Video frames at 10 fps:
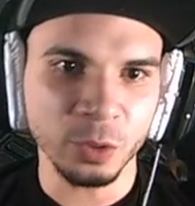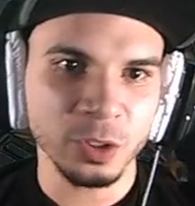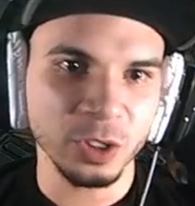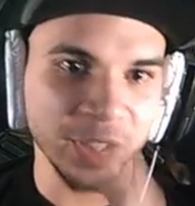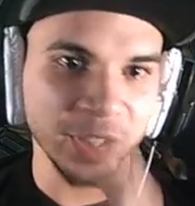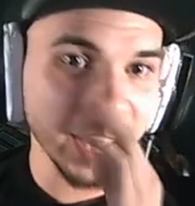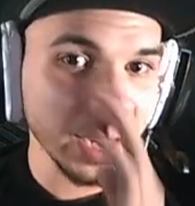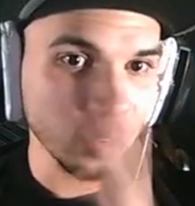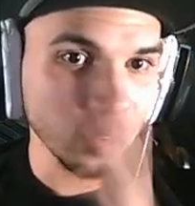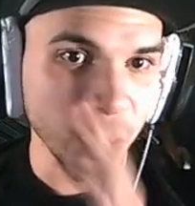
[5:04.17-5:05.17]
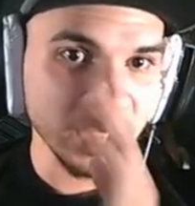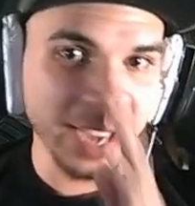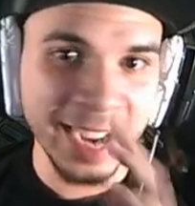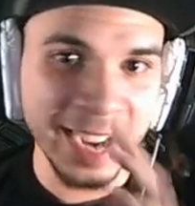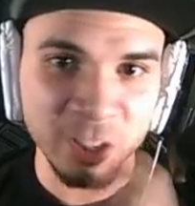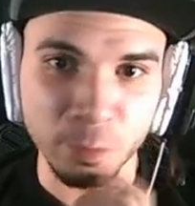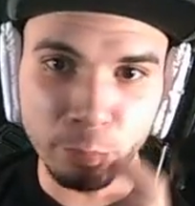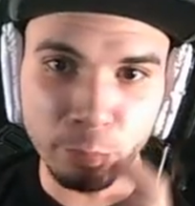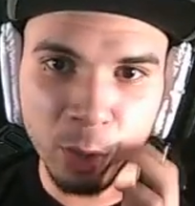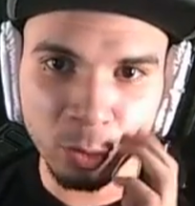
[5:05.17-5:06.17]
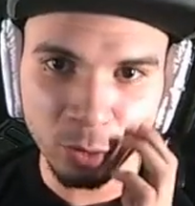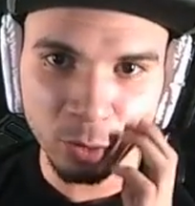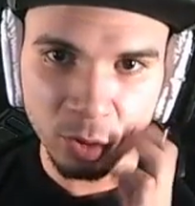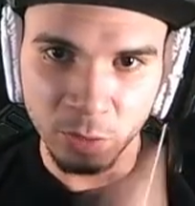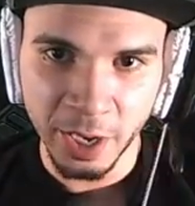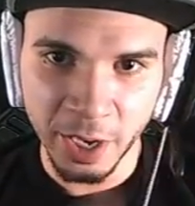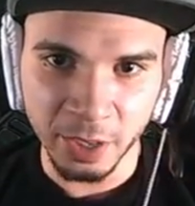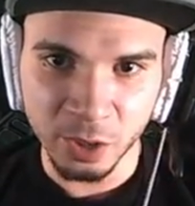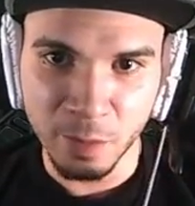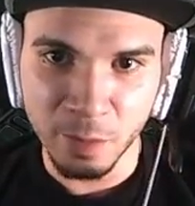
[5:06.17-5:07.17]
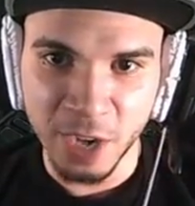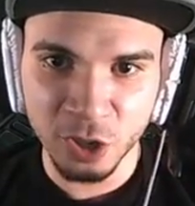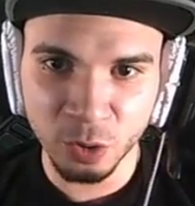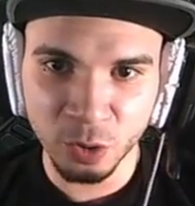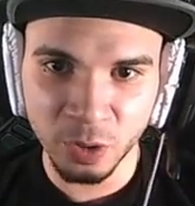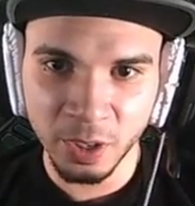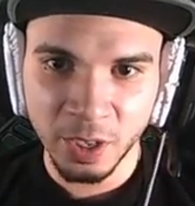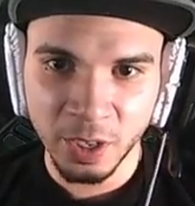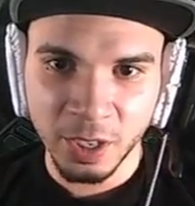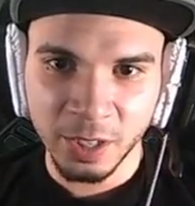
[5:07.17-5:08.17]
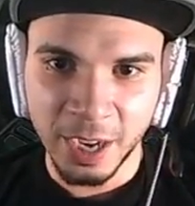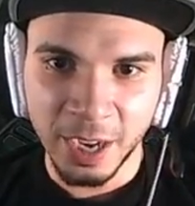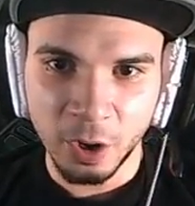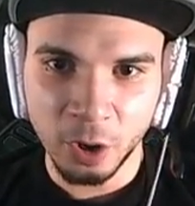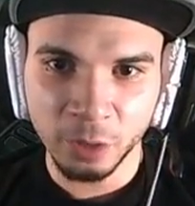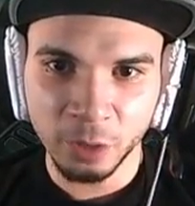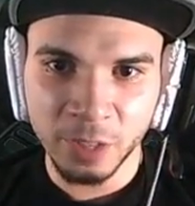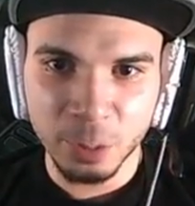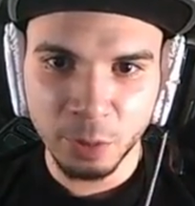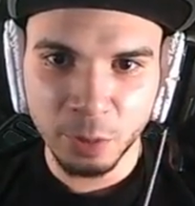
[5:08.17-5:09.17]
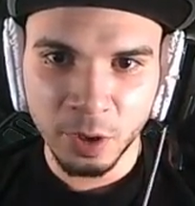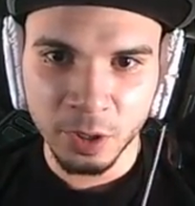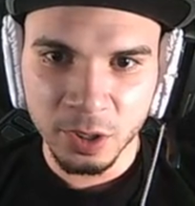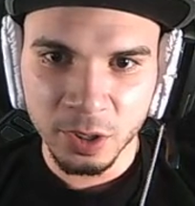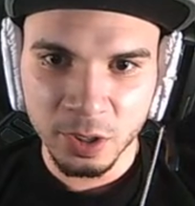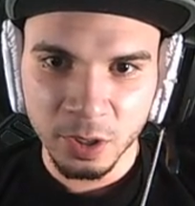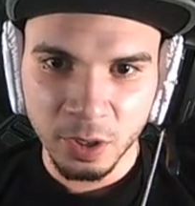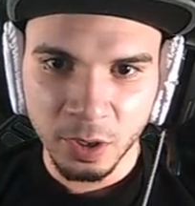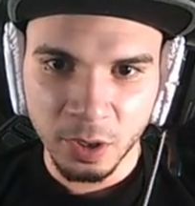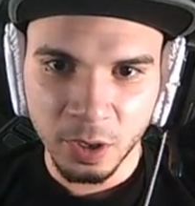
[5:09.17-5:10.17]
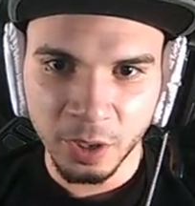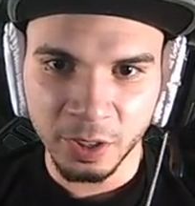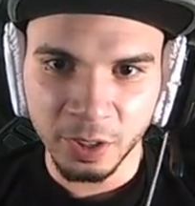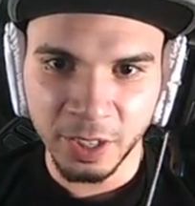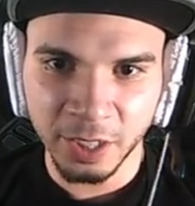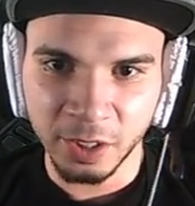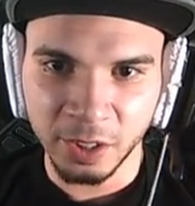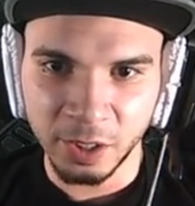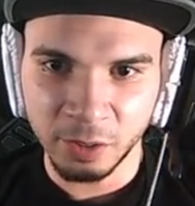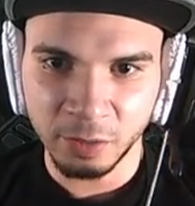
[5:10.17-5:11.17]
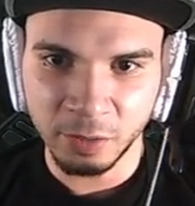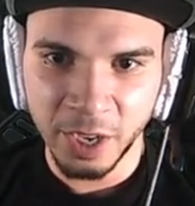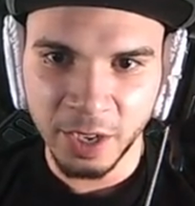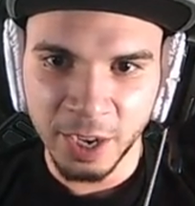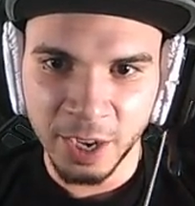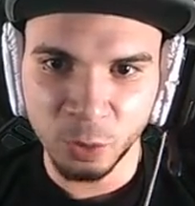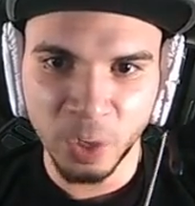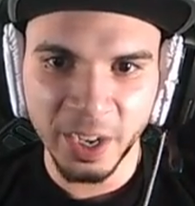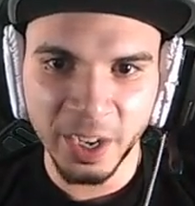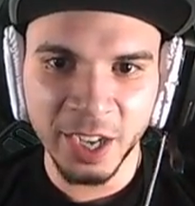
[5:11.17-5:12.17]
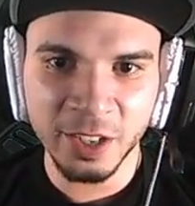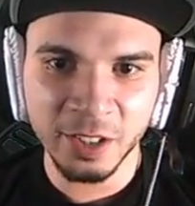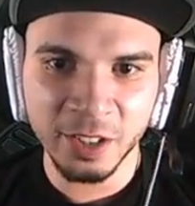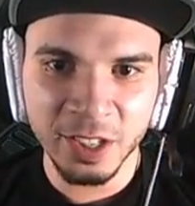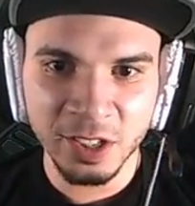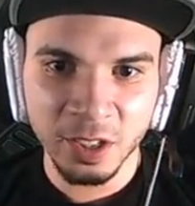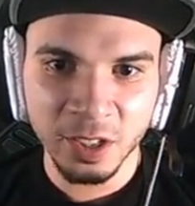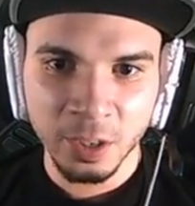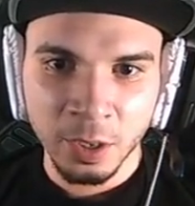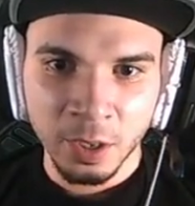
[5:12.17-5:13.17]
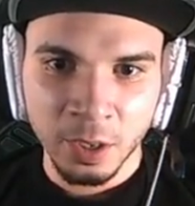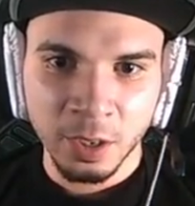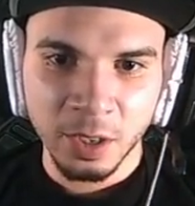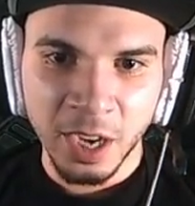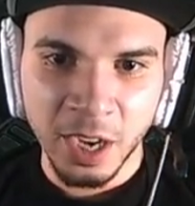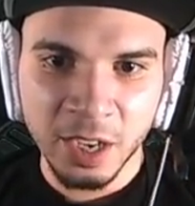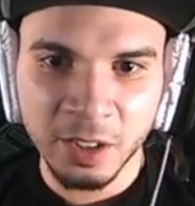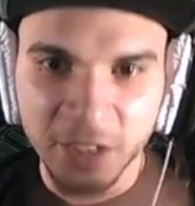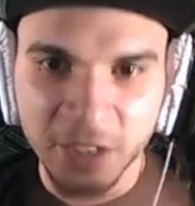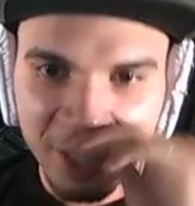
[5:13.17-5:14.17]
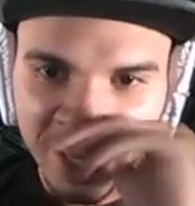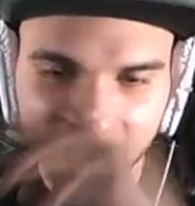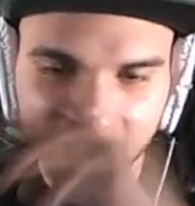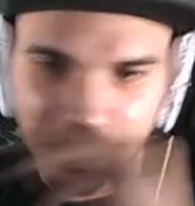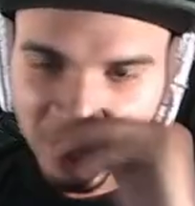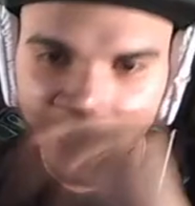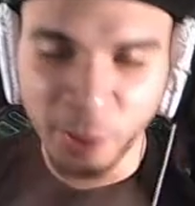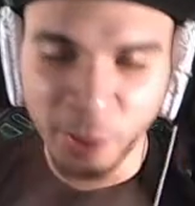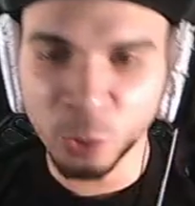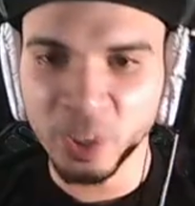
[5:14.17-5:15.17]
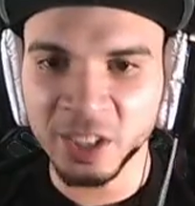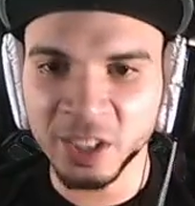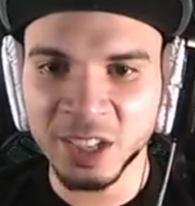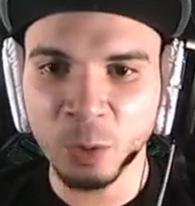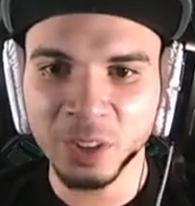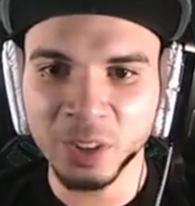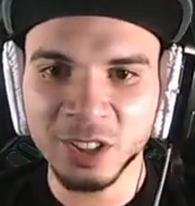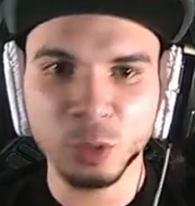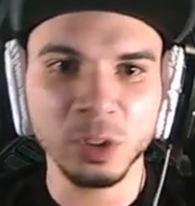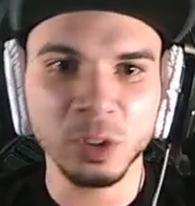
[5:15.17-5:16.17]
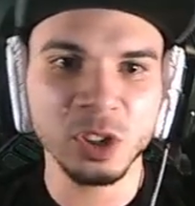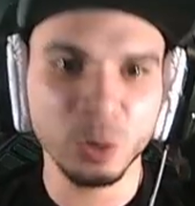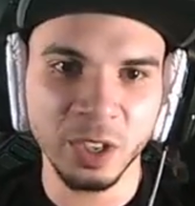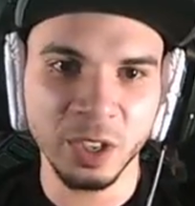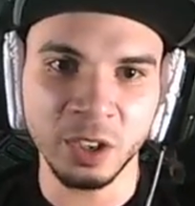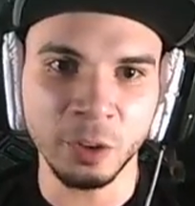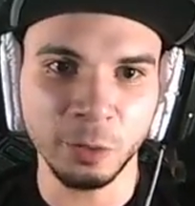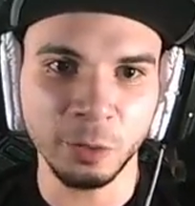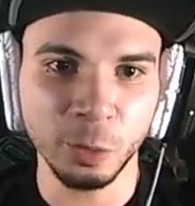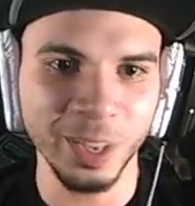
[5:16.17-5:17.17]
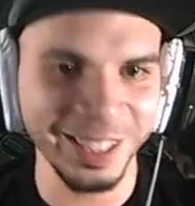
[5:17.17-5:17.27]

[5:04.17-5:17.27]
So then we need to add some bones, right, to make sure that all of these parts are connecting, right? I don't want any of these connecting to the middle one, because I want this one swinging. You feel me?